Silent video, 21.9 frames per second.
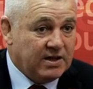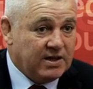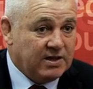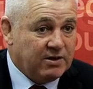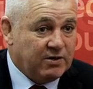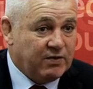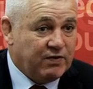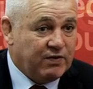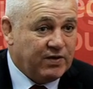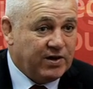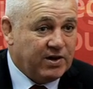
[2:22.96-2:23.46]
you
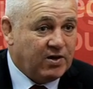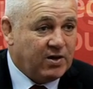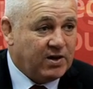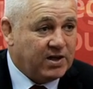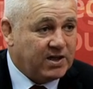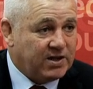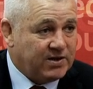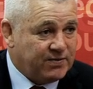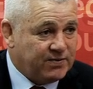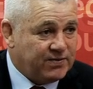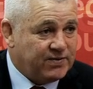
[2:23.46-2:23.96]
know, feel
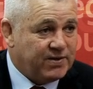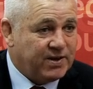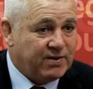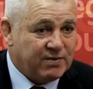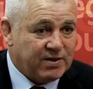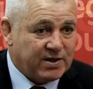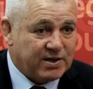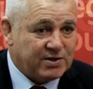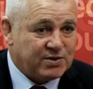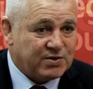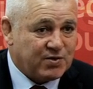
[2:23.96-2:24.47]
like if
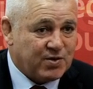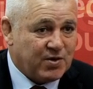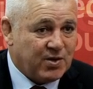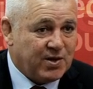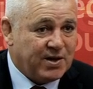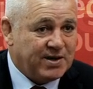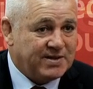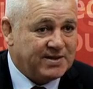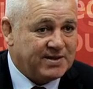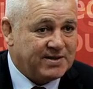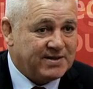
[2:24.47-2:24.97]
everything's
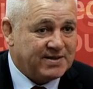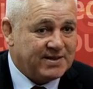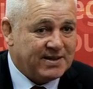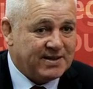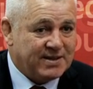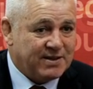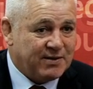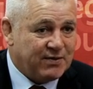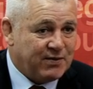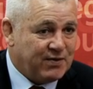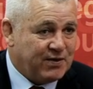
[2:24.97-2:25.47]
right
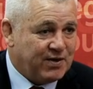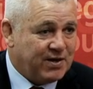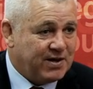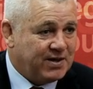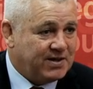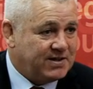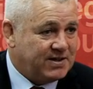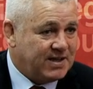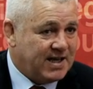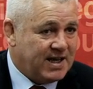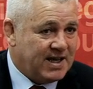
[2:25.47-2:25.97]
and they're fit
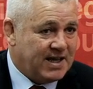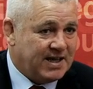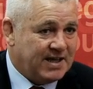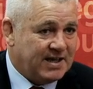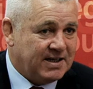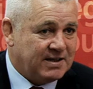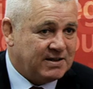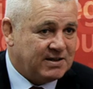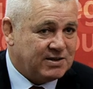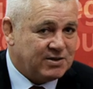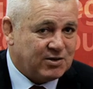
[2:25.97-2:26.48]

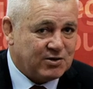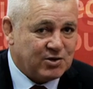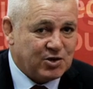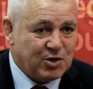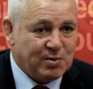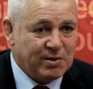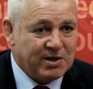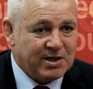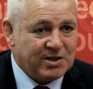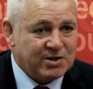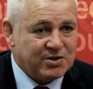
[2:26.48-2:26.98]
and there's not too
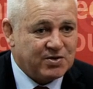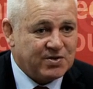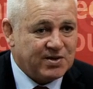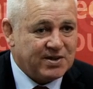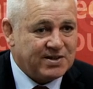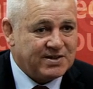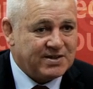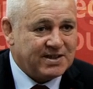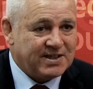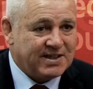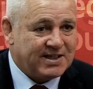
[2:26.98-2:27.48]
many
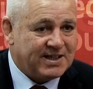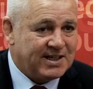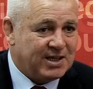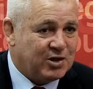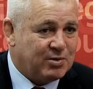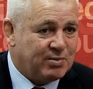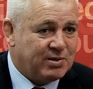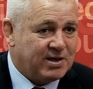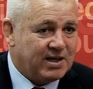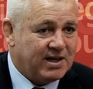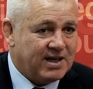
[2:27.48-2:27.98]
injuries and they get a
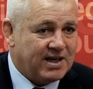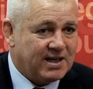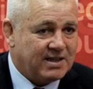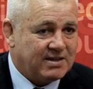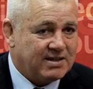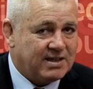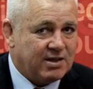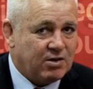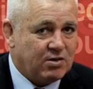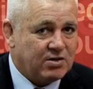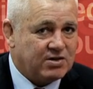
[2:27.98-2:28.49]
little bit of luck,
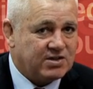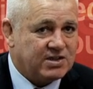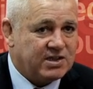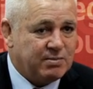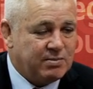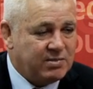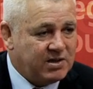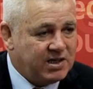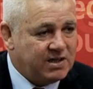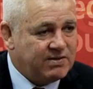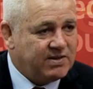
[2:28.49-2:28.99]
they honestly
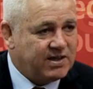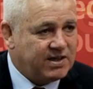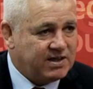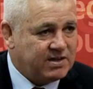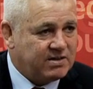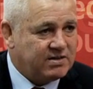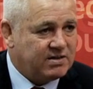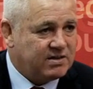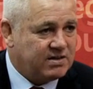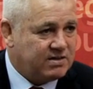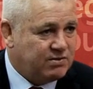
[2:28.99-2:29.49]
believe they
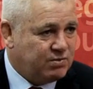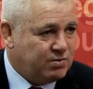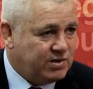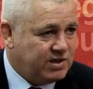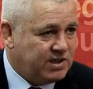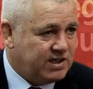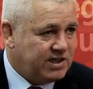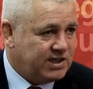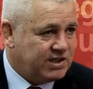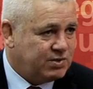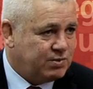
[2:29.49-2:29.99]
can win
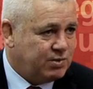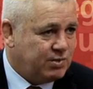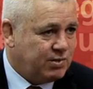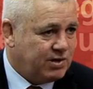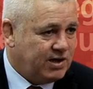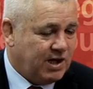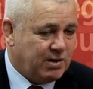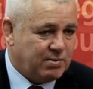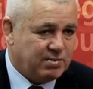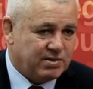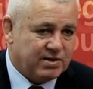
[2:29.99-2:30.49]
the next World
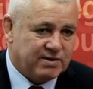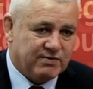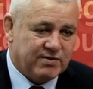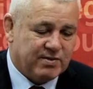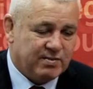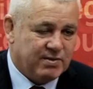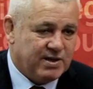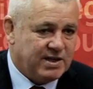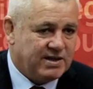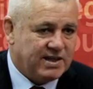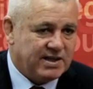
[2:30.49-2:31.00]
Cup. And for
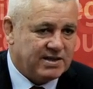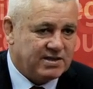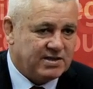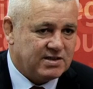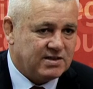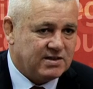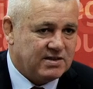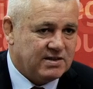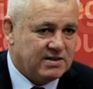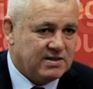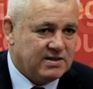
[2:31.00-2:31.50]
me, that's
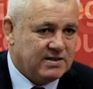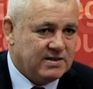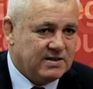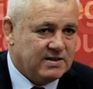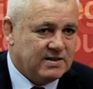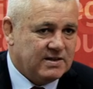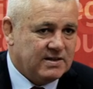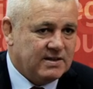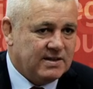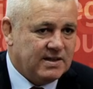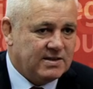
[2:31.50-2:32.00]

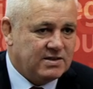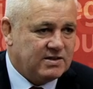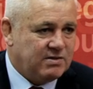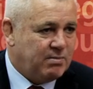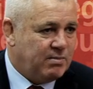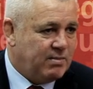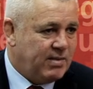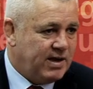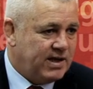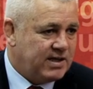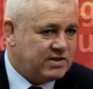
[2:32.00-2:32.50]
a
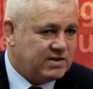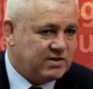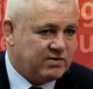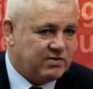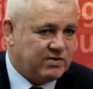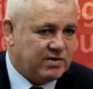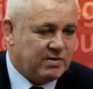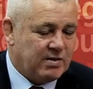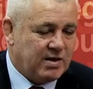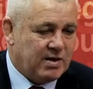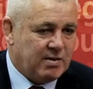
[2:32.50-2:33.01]

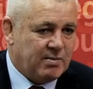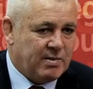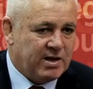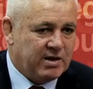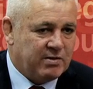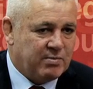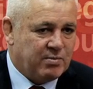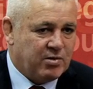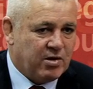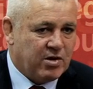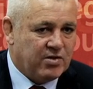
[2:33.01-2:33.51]
massive amount
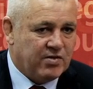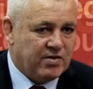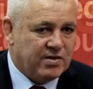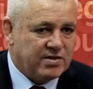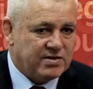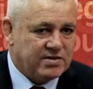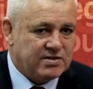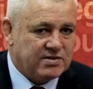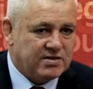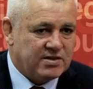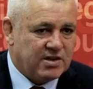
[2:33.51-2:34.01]
of
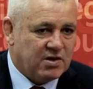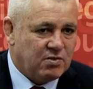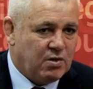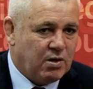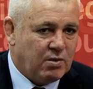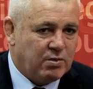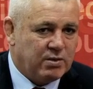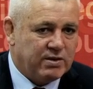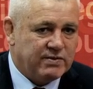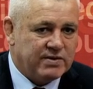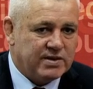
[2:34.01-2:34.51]
progress. And so
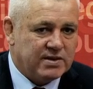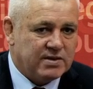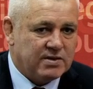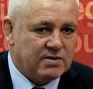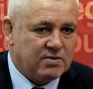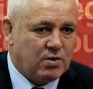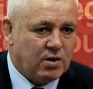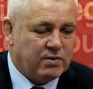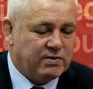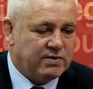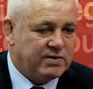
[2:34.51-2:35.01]
what we've
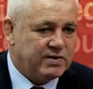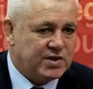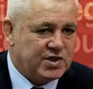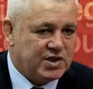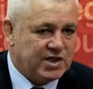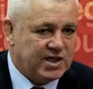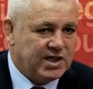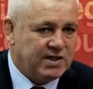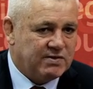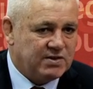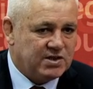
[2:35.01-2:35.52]

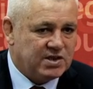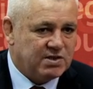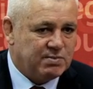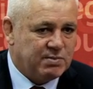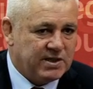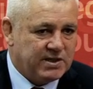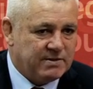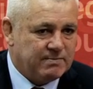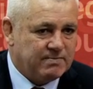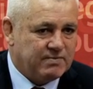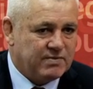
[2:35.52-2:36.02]
achieved has
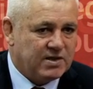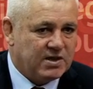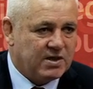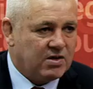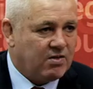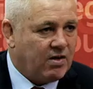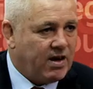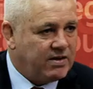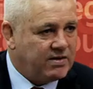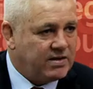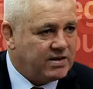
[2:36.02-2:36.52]
been
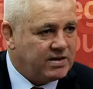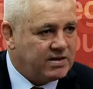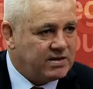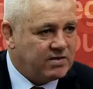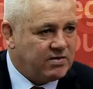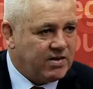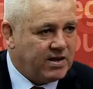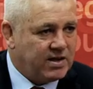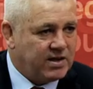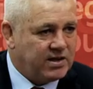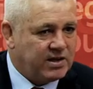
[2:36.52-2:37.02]
great
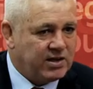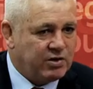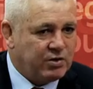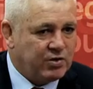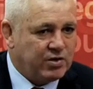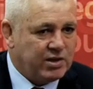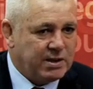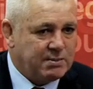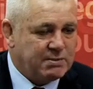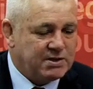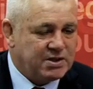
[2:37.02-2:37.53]
in the
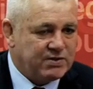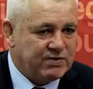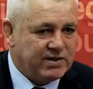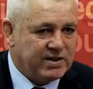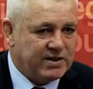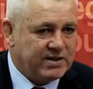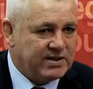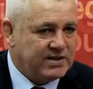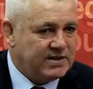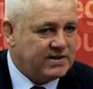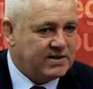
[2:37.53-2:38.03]
Northern
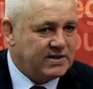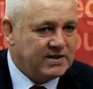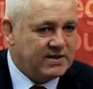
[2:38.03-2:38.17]
Hemisphere.